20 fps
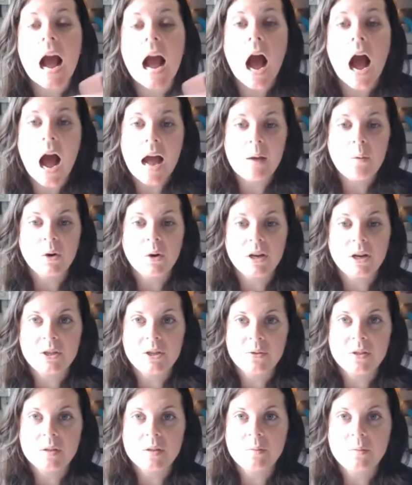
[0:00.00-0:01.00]
I want to
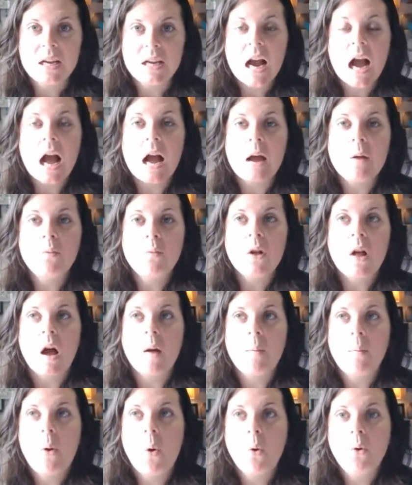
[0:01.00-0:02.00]
do something, I will
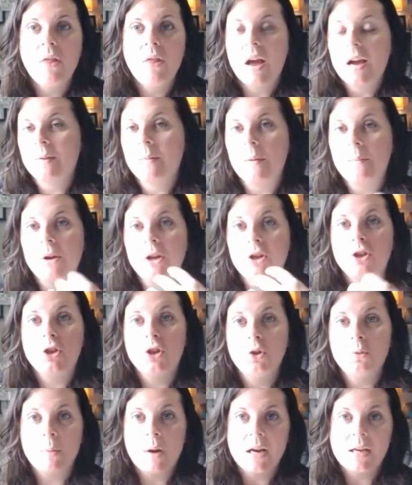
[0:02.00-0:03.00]
uphold that commitment
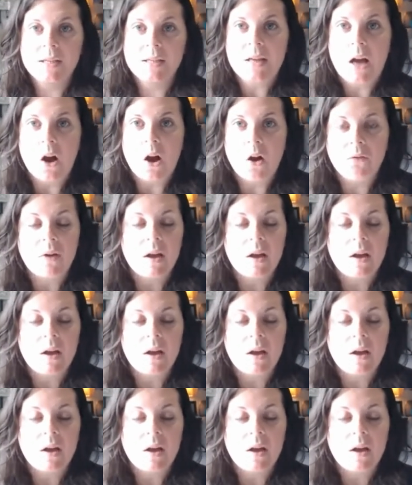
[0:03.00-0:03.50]
to myself.